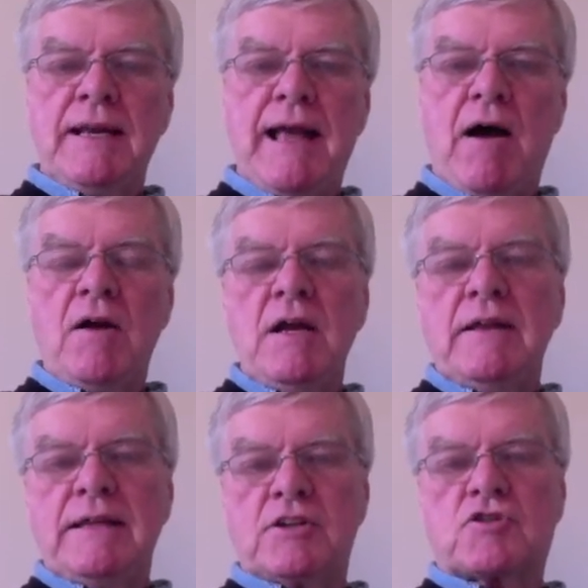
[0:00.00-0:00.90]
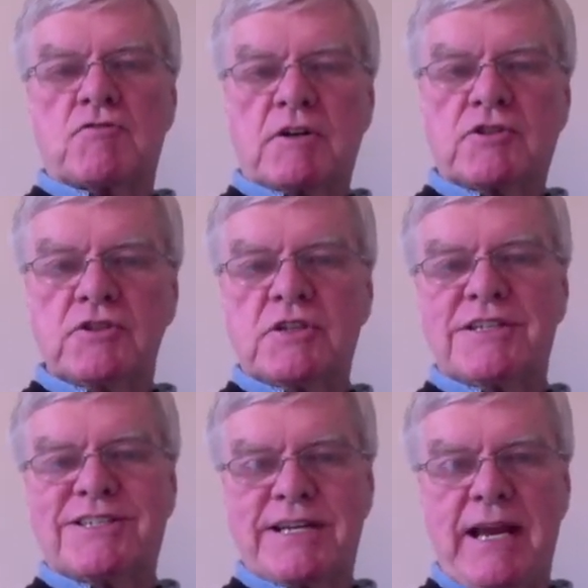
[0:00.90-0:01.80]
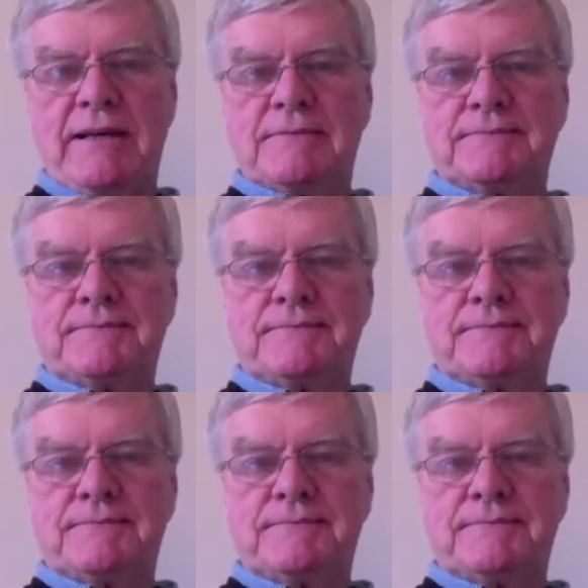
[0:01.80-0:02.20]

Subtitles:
Now, the instructions state